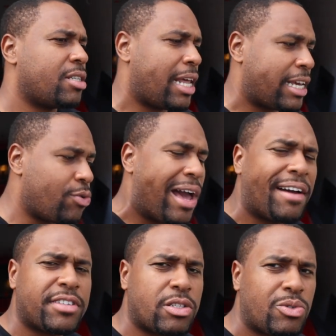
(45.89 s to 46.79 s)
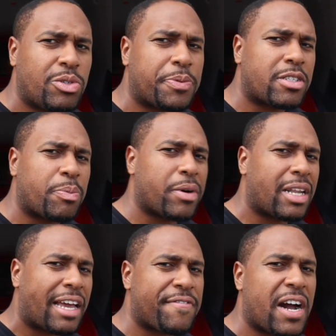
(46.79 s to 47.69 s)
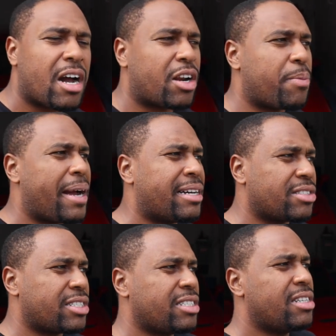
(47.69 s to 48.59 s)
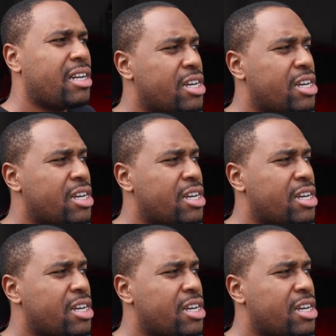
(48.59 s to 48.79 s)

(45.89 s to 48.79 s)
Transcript: like you have to do, you're supposed to put like 500 miles on it.